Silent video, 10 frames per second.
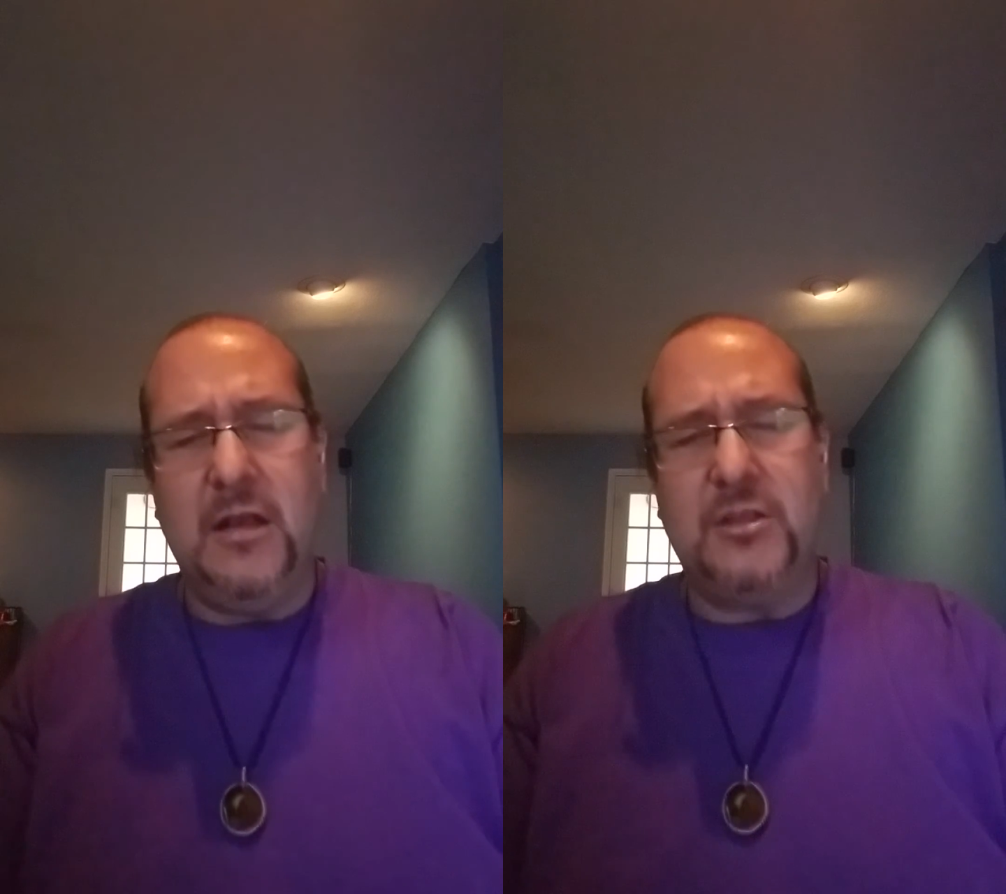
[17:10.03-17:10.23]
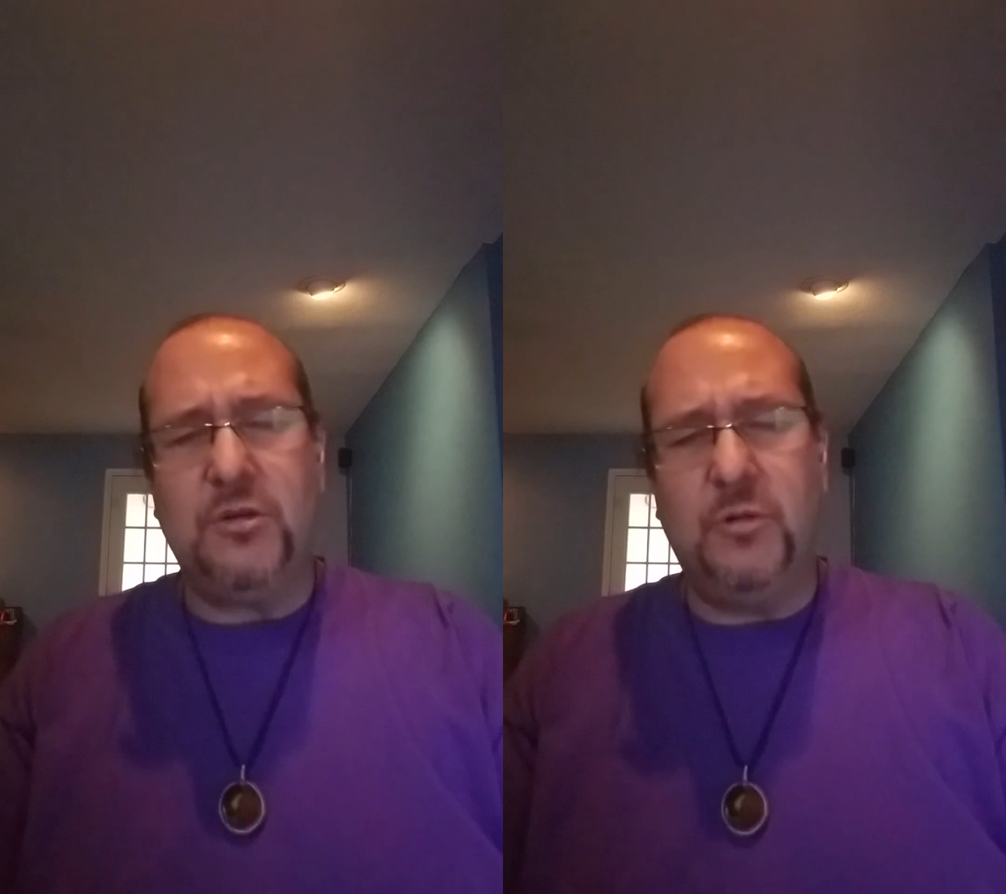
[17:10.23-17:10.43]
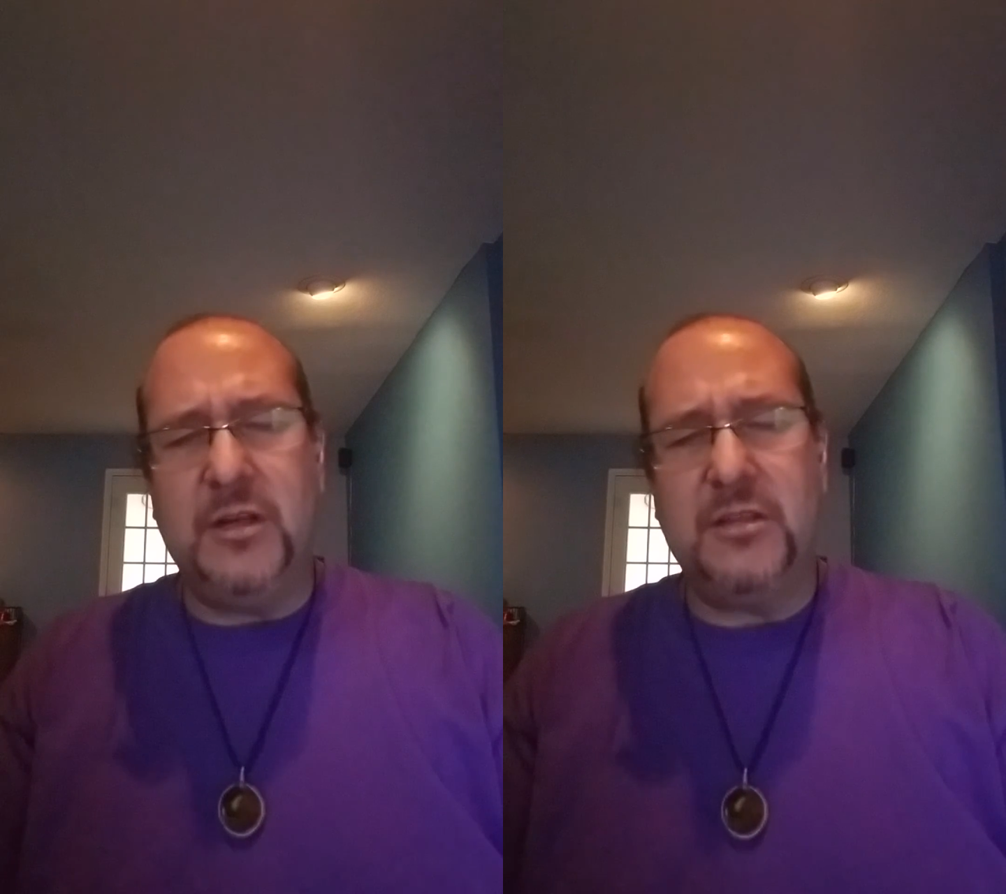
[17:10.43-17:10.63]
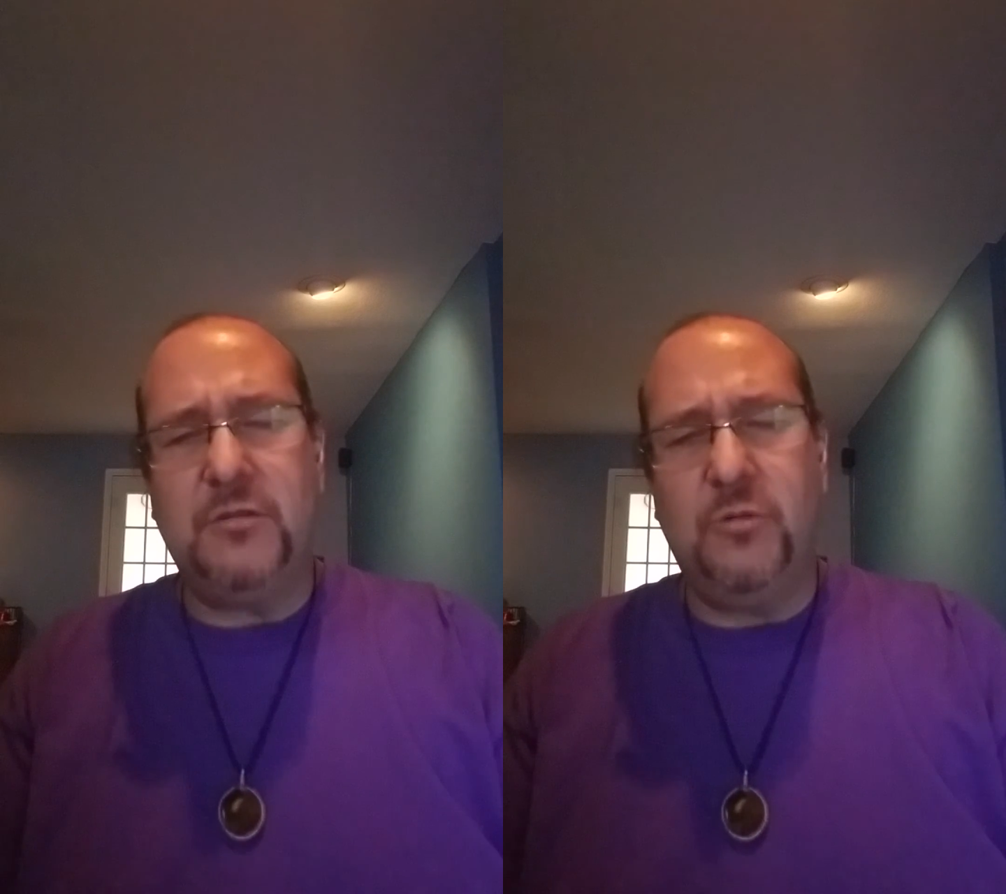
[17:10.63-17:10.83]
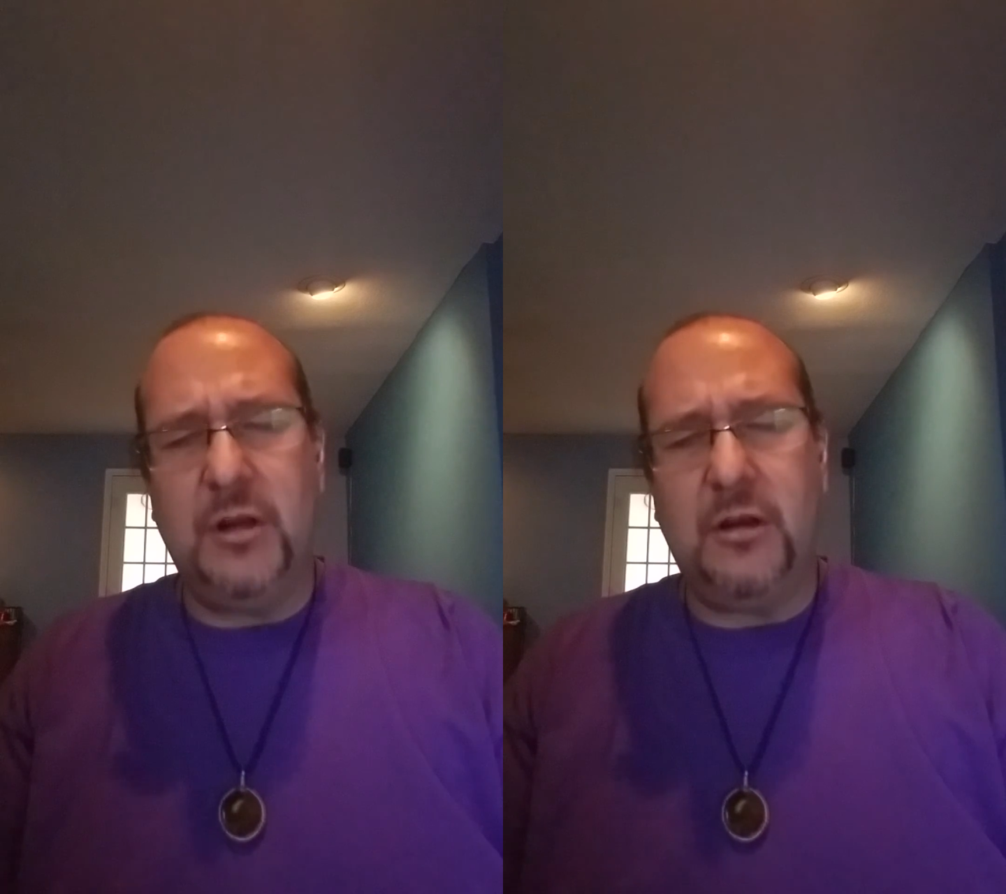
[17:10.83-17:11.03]
So
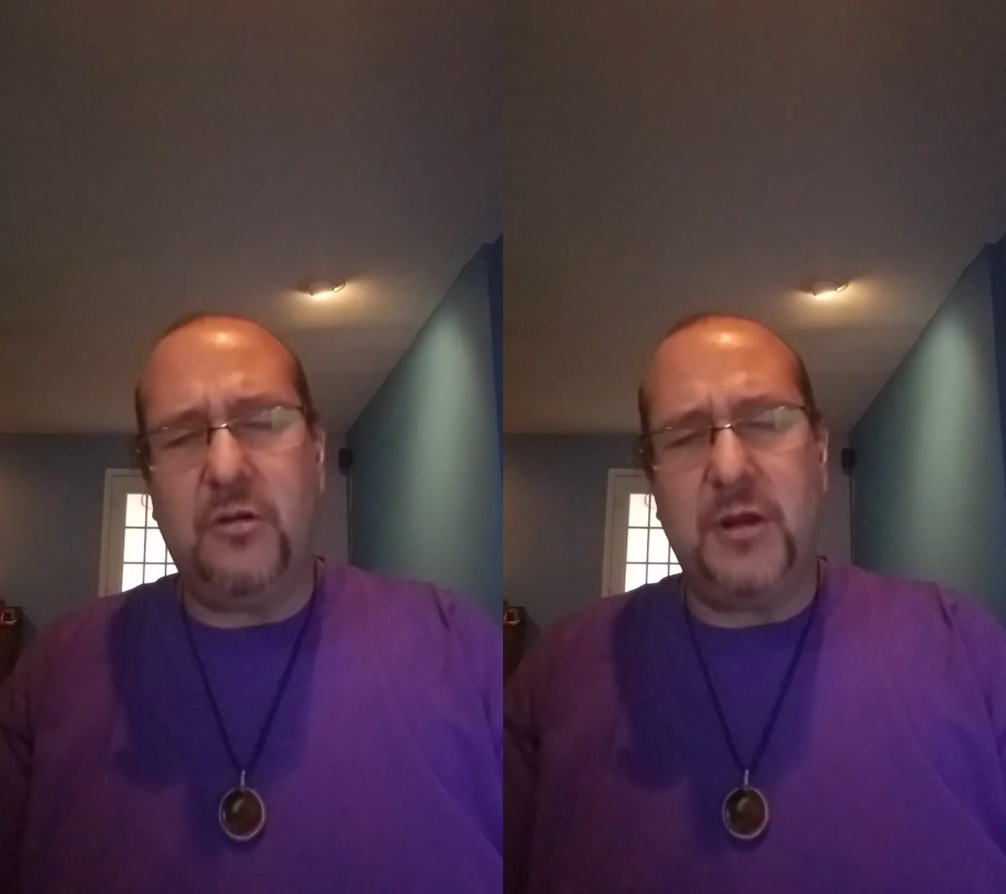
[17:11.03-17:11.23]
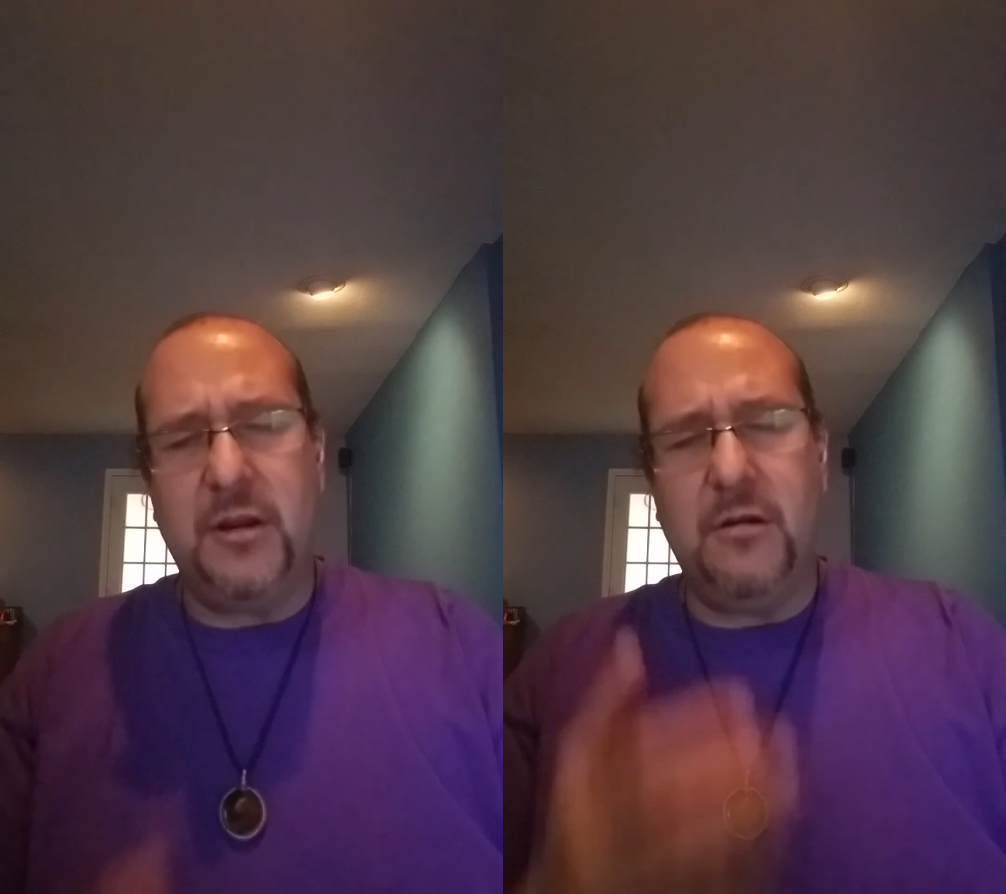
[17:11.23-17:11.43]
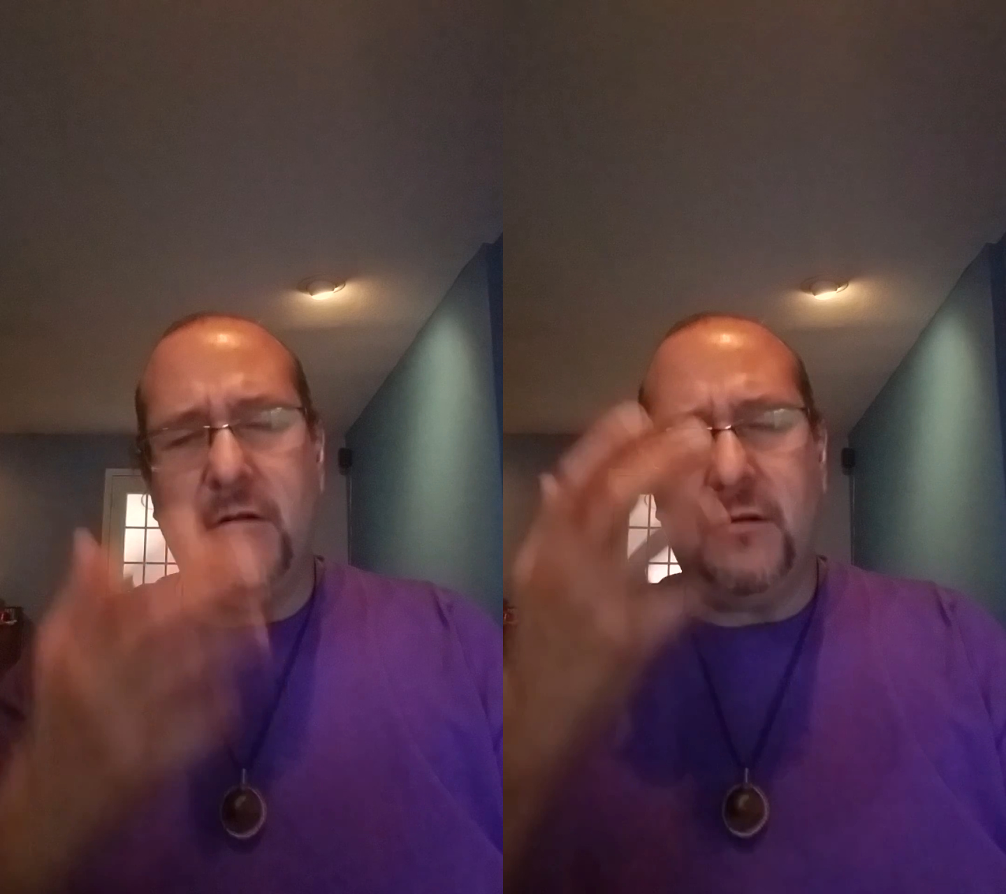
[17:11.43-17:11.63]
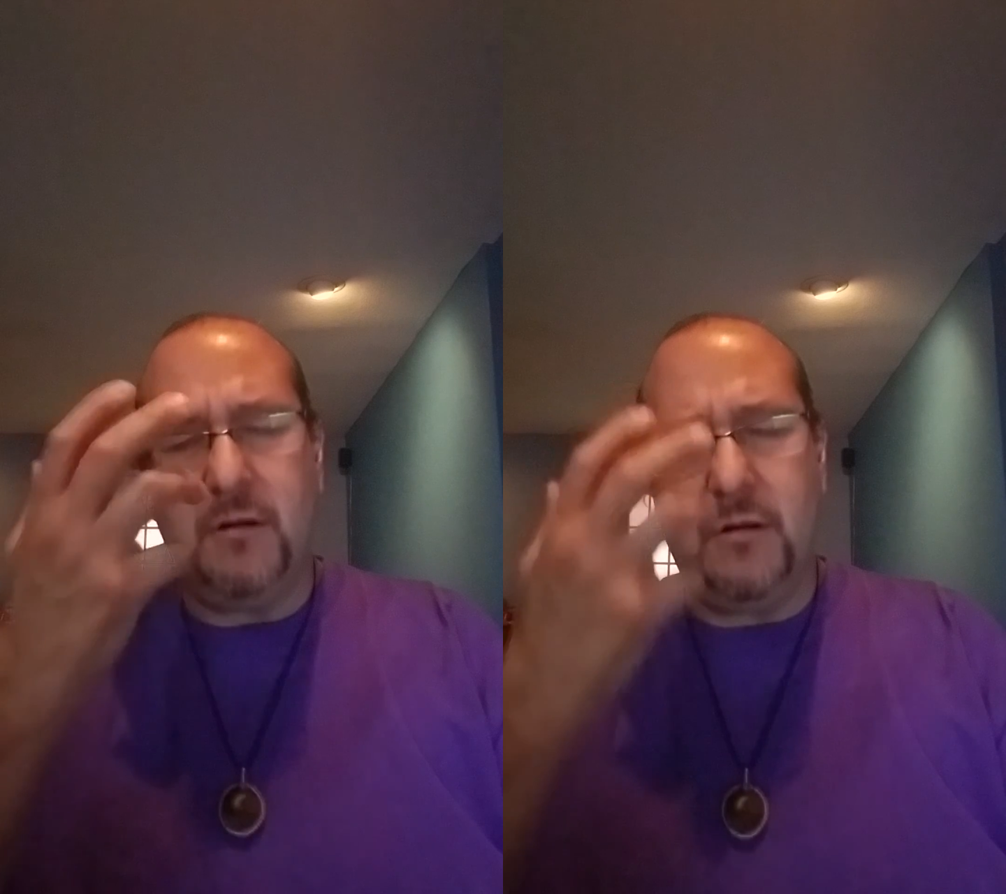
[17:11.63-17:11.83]
when Creator